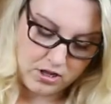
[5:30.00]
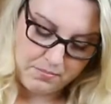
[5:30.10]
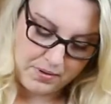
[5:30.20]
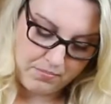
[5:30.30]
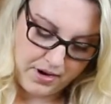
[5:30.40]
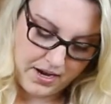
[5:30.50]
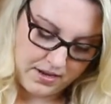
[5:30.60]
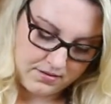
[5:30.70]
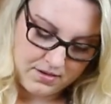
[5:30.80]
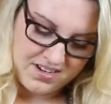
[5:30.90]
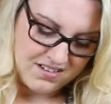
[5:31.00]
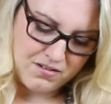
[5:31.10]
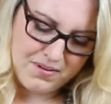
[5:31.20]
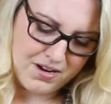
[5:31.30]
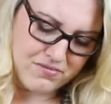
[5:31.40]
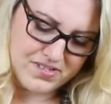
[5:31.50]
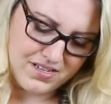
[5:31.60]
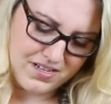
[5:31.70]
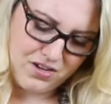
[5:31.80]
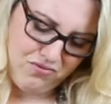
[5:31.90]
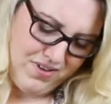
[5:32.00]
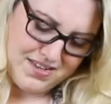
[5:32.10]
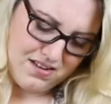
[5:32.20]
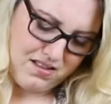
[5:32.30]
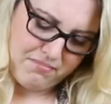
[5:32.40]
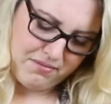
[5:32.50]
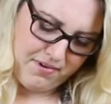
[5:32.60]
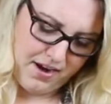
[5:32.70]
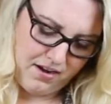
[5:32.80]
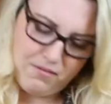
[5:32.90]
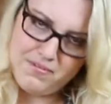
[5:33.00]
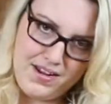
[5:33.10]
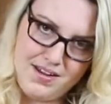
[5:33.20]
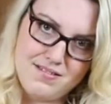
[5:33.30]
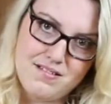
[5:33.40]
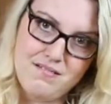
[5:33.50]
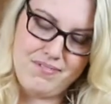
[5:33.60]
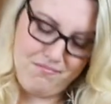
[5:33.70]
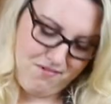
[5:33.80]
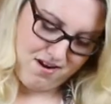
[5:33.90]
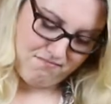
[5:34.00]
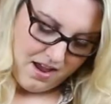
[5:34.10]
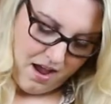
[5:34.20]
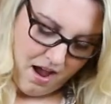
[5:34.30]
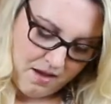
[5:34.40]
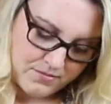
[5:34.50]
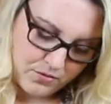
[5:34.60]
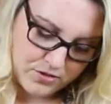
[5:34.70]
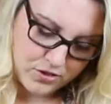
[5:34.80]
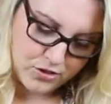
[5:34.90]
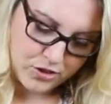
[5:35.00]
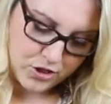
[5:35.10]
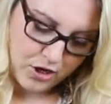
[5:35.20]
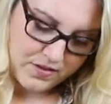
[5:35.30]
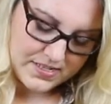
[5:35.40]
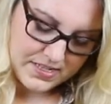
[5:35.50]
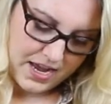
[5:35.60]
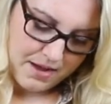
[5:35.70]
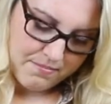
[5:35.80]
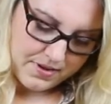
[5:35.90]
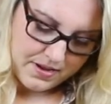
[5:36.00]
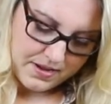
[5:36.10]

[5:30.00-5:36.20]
clumpy bread. Who eats clumpy bread? Nobody eats clumpy bread. So we're just gonna stir this up.